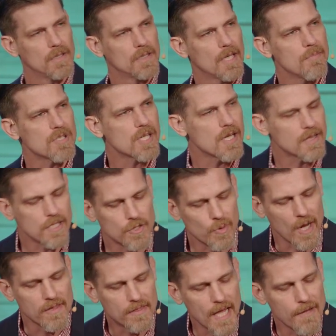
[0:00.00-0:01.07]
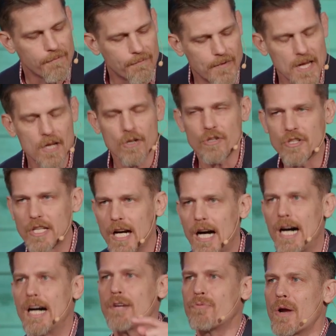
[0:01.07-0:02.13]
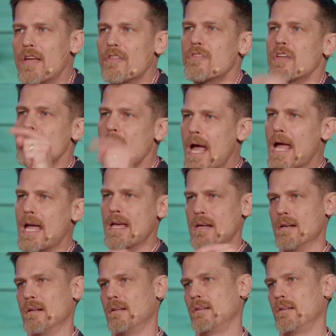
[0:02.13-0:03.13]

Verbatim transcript: Let me say it this way they feared God rather than man.